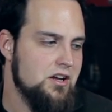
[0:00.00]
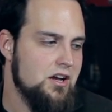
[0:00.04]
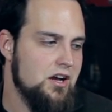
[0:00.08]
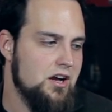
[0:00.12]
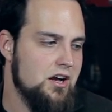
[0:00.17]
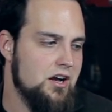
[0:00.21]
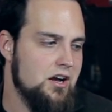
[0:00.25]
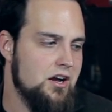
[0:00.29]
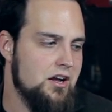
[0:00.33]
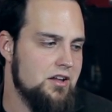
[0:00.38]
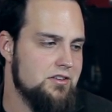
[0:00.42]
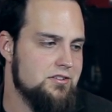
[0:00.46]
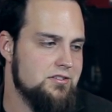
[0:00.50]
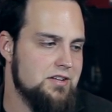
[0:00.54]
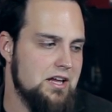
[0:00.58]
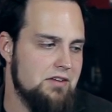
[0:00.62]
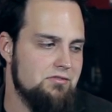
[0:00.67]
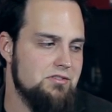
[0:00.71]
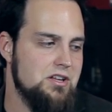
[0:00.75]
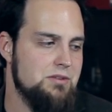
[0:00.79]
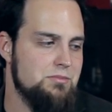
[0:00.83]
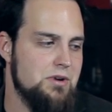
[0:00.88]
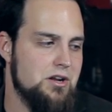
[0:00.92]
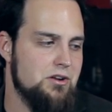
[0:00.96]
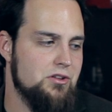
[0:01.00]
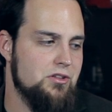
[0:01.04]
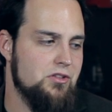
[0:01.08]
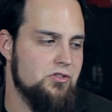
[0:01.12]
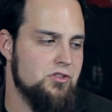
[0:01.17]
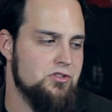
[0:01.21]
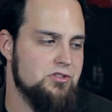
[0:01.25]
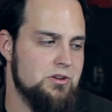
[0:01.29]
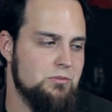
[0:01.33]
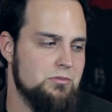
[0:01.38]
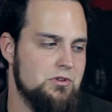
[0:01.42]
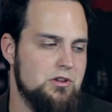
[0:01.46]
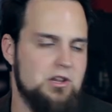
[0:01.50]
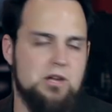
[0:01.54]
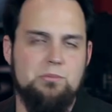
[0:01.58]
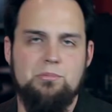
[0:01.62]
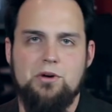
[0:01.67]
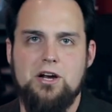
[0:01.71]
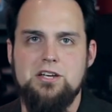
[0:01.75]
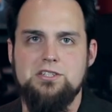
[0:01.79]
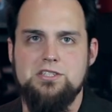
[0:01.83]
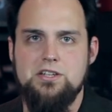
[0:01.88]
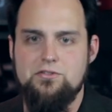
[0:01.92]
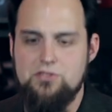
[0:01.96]
Uh, it's definitely better than the similarly
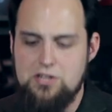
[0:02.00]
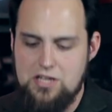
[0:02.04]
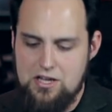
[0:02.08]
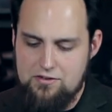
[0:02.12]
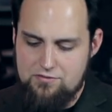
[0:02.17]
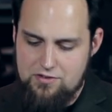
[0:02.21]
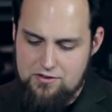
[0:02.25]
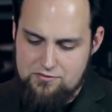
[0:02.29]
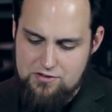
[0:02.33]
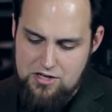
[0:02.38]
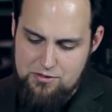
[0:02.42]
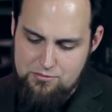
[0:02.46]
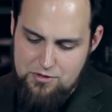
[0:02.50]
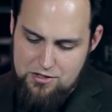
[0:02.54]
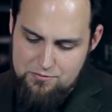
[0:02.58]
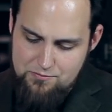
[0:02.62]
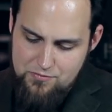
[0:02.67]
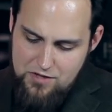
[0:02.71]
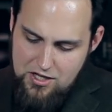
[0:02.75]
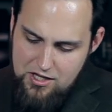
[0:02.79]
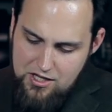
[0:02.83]
priced 7850, but